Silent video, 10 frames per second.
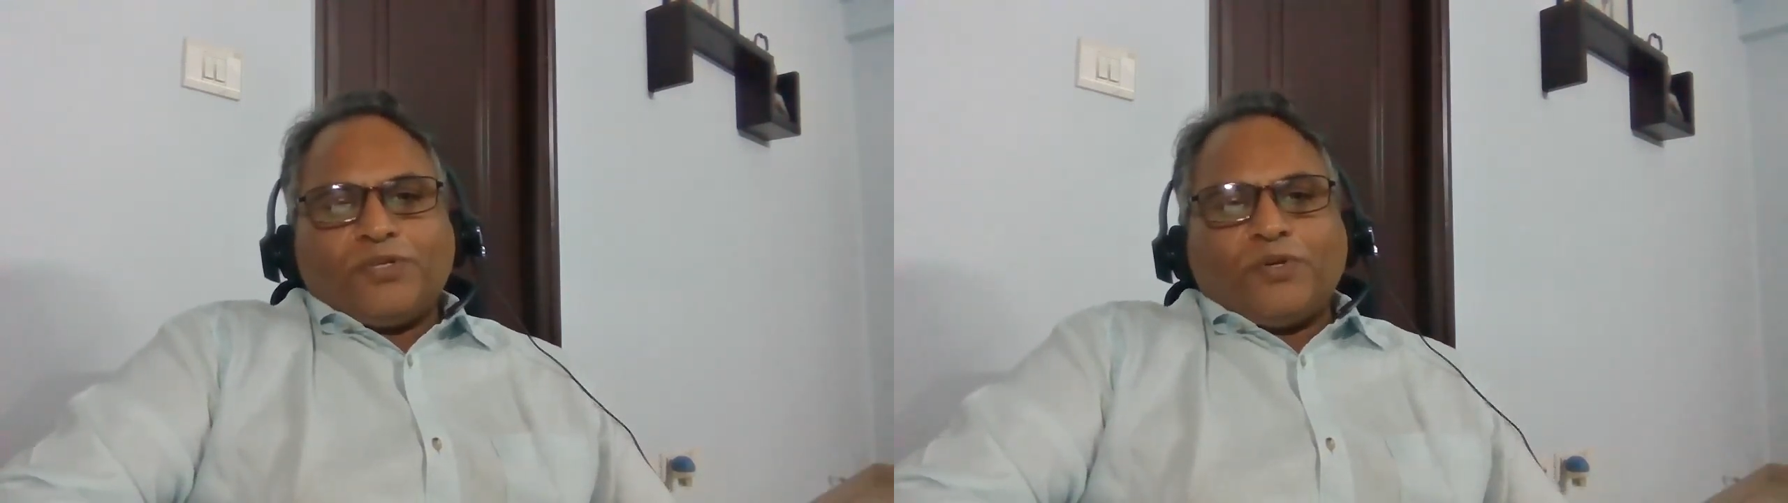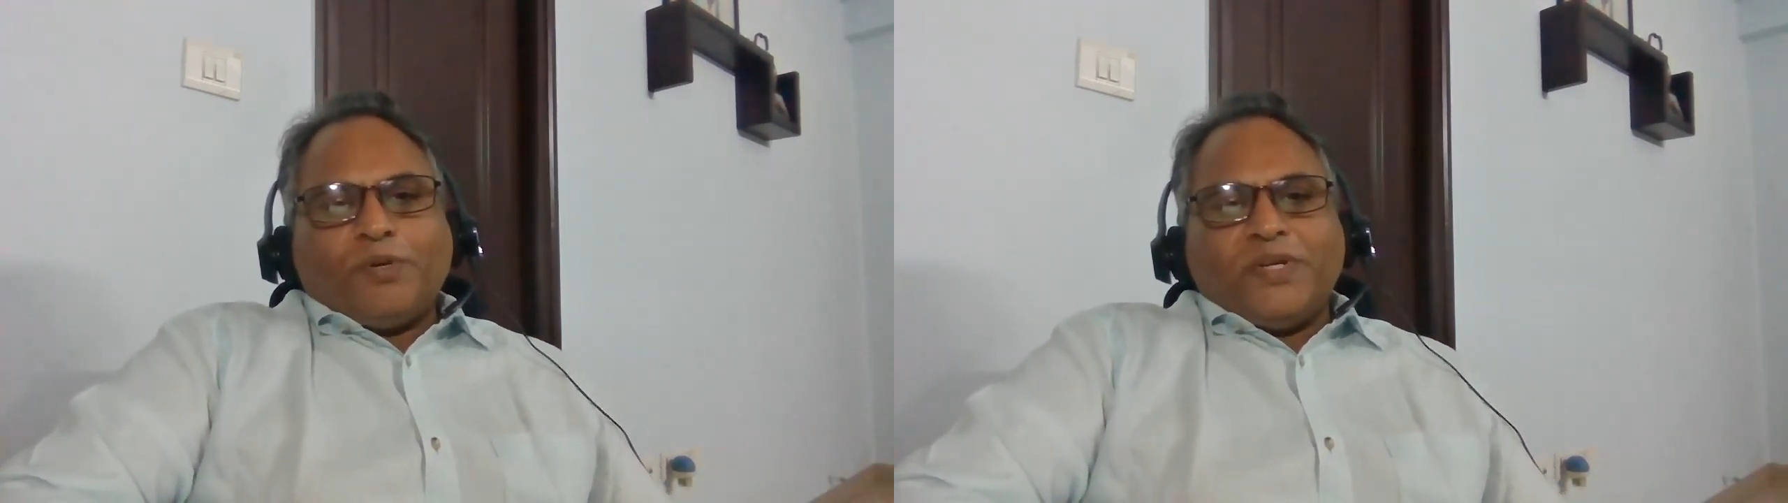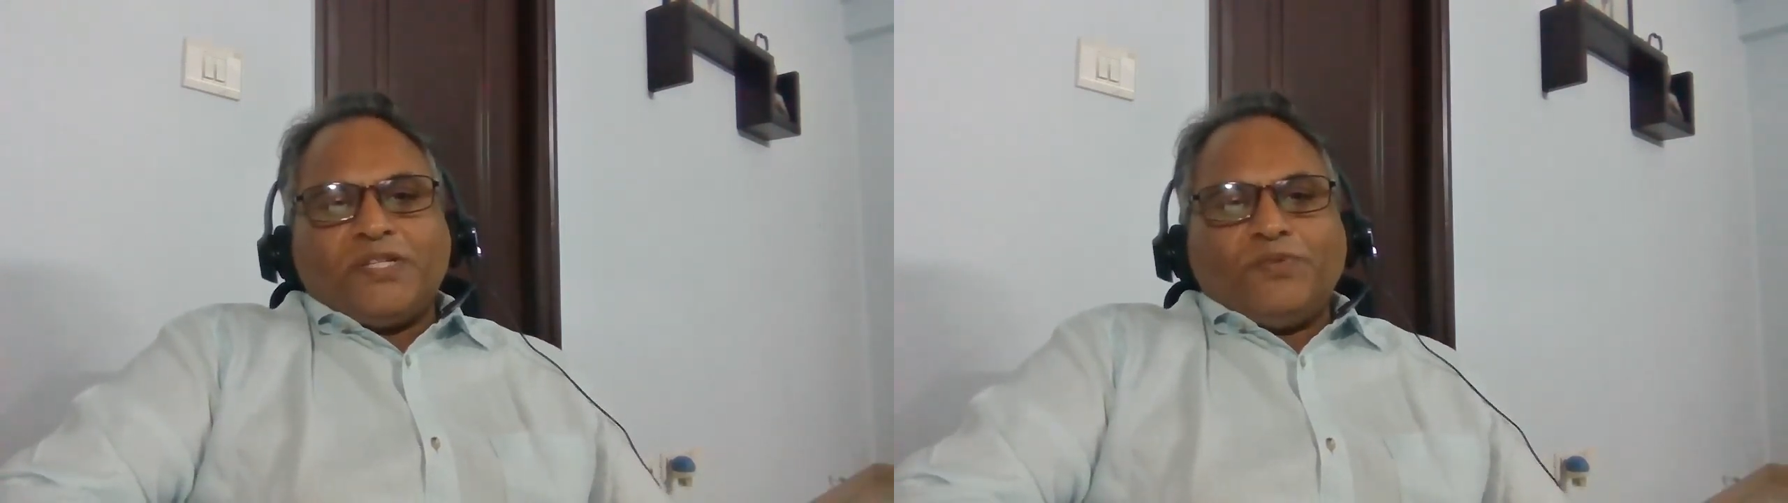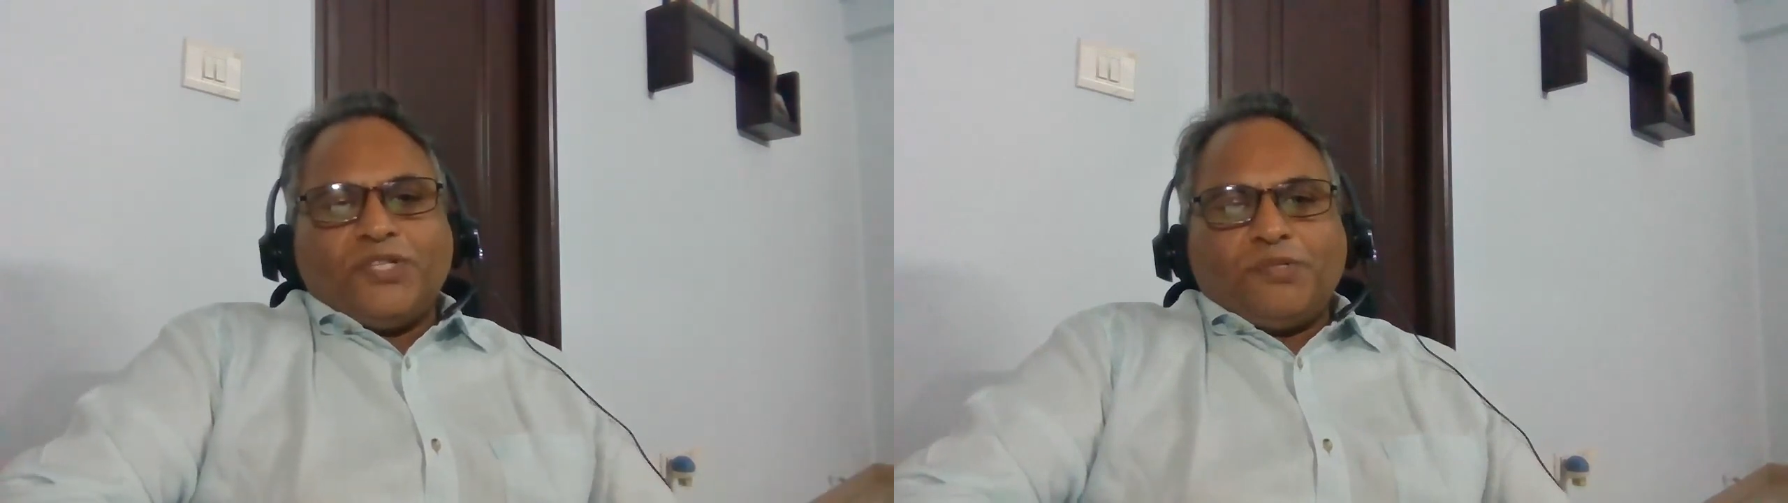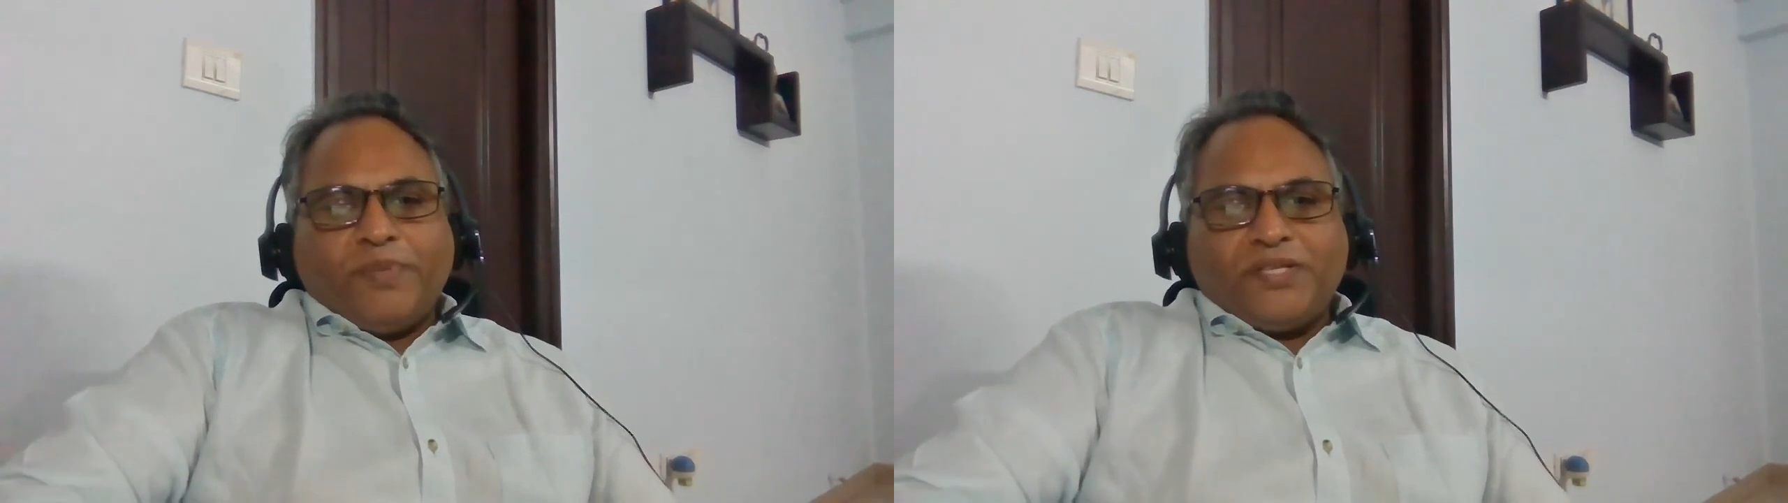process
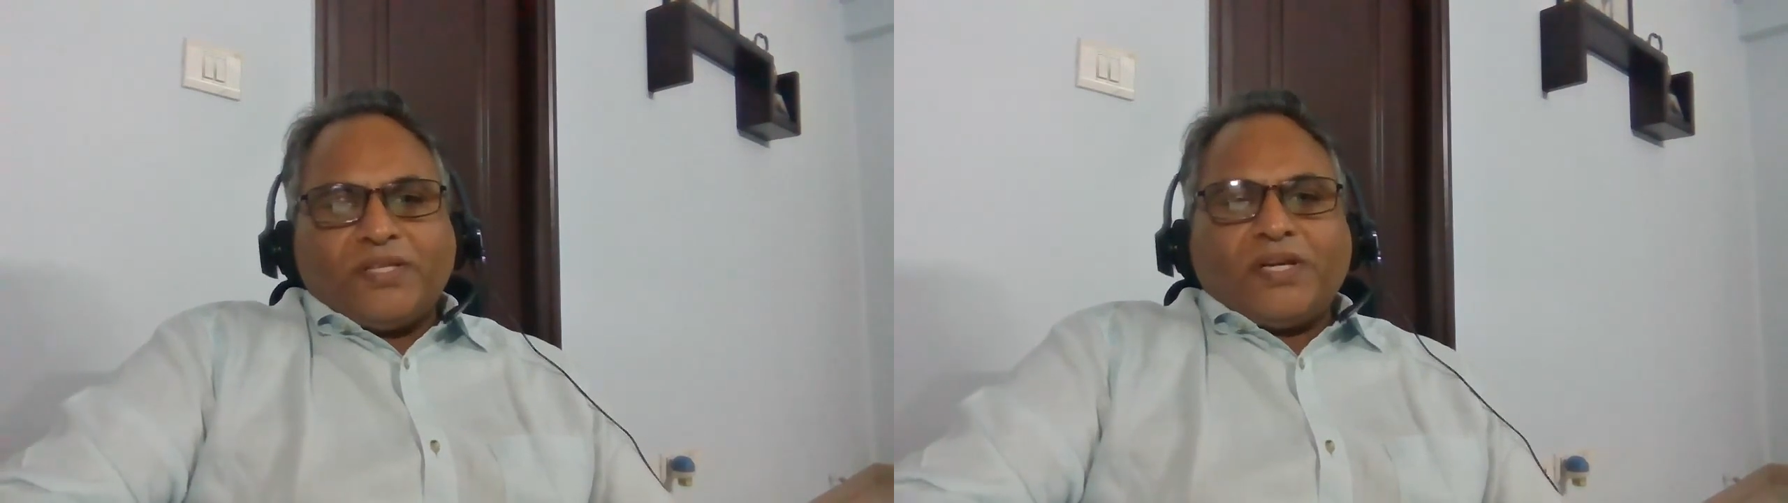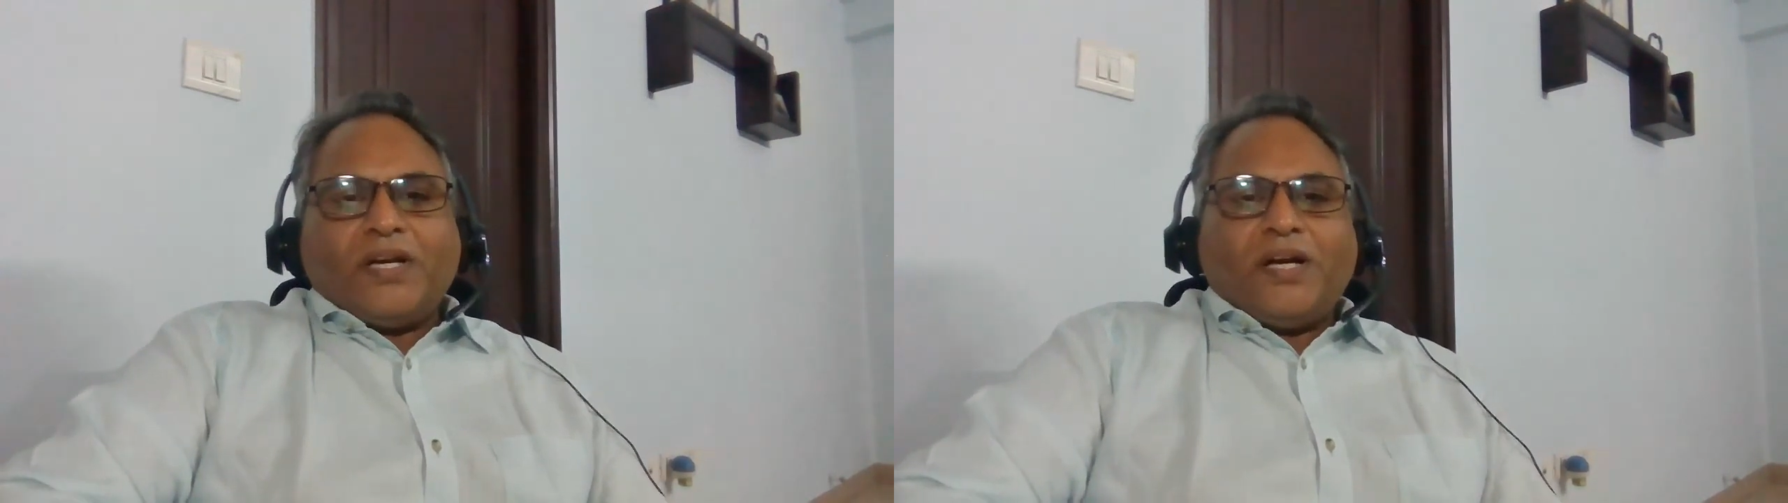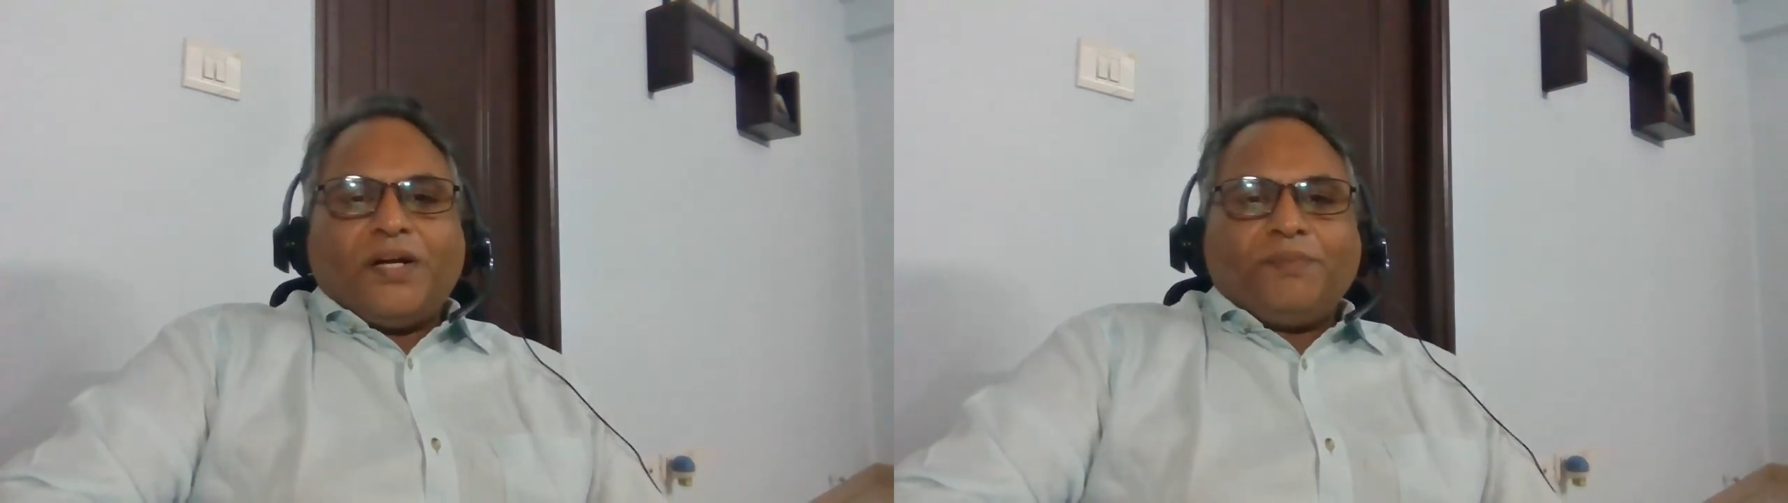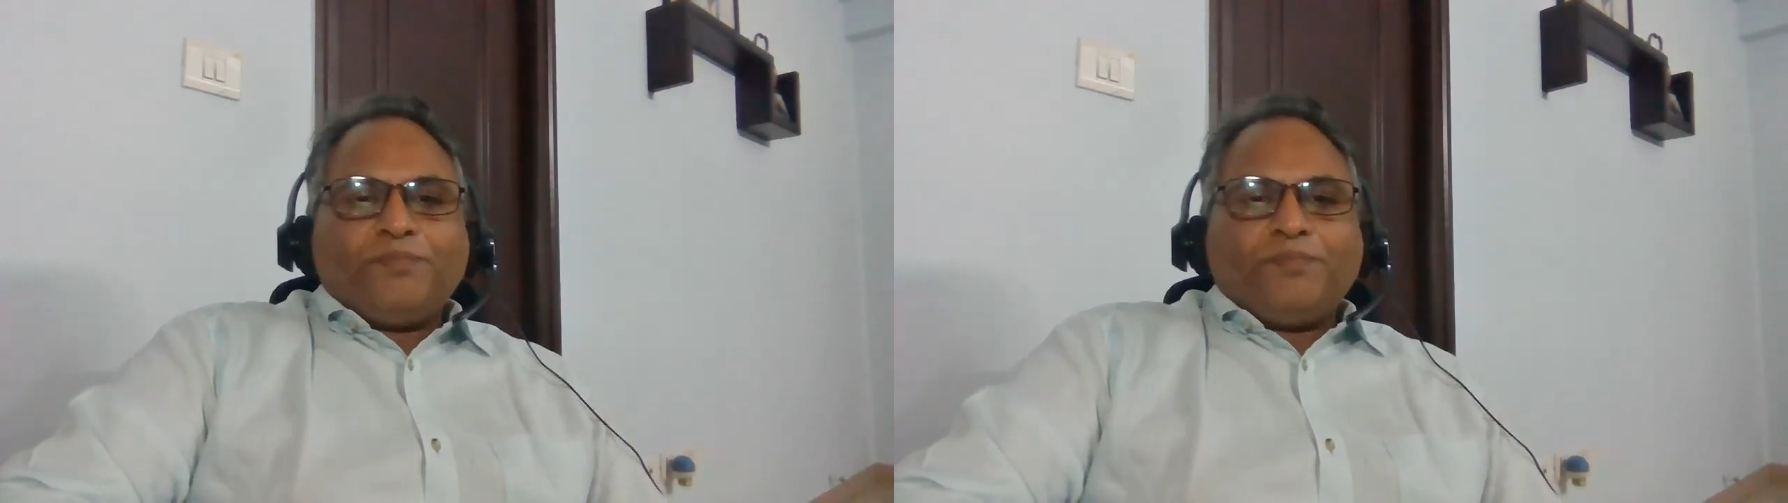automation, which is basic